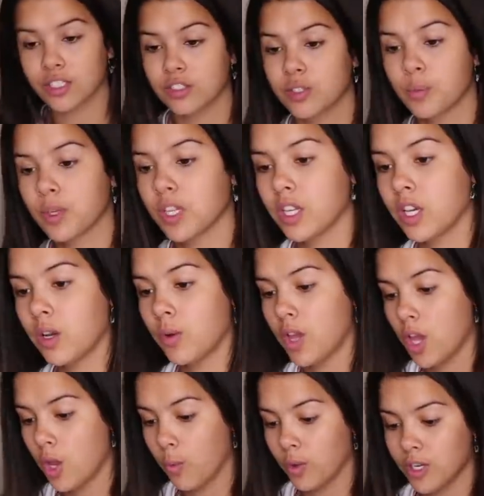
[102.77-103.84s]
Actually, we're gonna
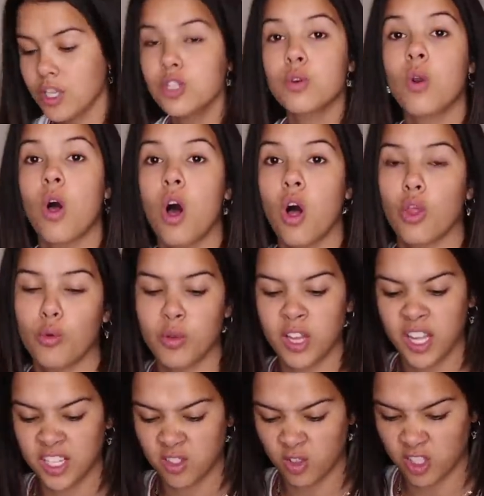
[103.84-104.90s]
scroll all the way
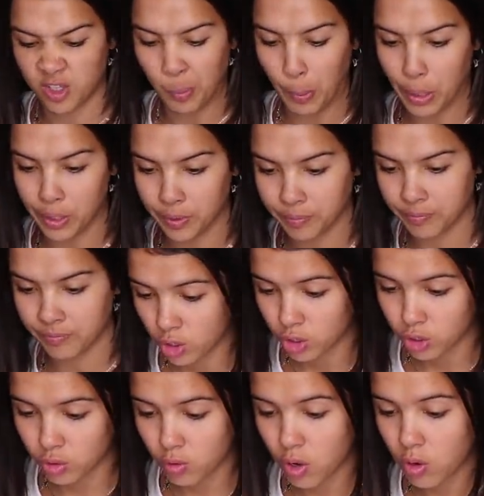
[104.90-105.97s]
like towards the bottom.
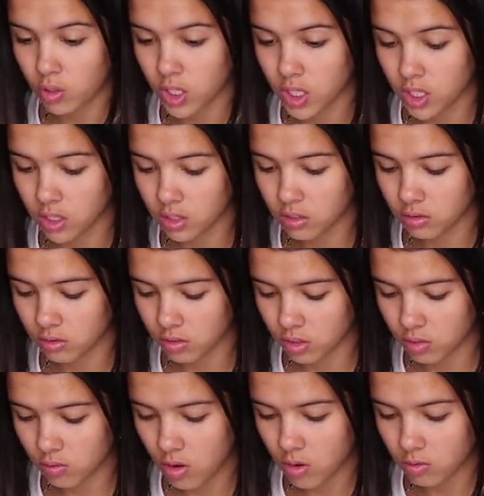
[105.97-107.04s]

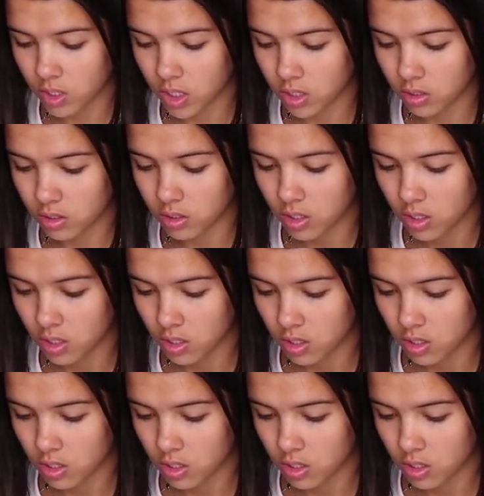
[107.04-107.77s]
Scrolling.